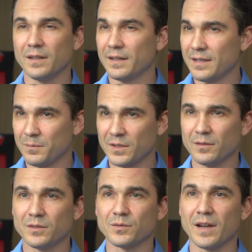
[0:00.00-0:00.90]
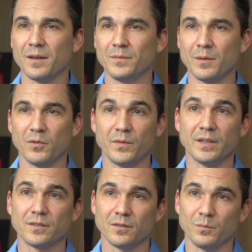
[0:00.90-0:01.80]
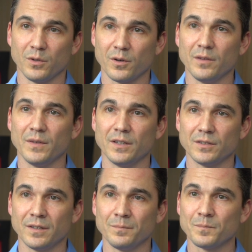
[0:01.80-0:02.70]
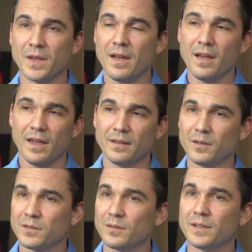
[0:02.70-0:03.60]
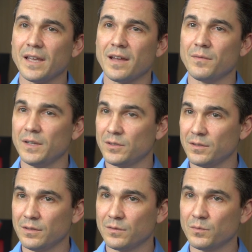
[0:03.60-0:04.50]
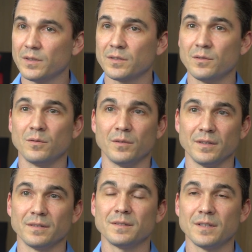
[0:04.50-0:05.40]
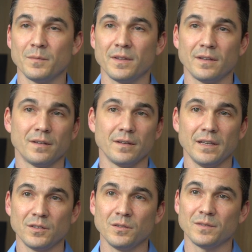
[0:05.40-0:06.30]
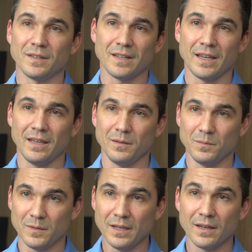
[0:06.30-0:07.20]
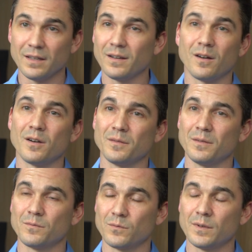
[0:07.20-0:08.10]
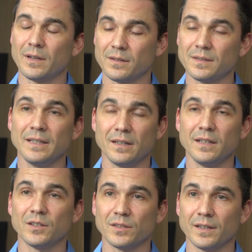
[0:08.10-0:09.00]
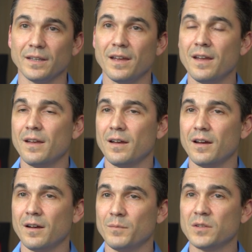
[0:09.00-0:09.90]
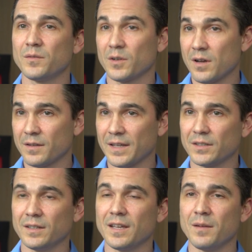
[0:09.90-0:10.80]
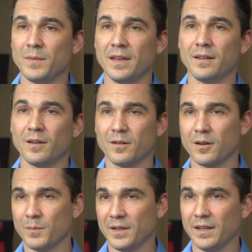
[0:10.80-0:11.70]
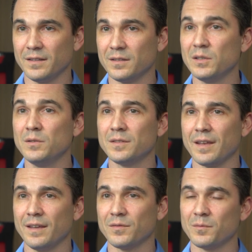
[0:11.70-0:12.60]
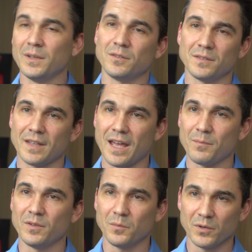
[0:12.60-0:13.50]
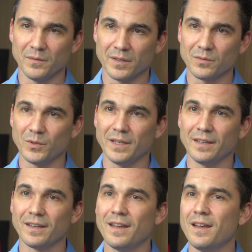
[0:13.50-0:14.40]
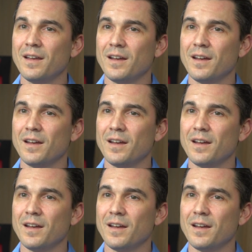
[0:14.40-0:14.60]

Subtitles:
A lot of times they'll describe double vision or blurry vision. And they'll certainly have issues with school. And some of the issues that they get aren't seen initially. Most of our calls actually come in on our Mondays and Tuesdays from injuries that happened the previous week.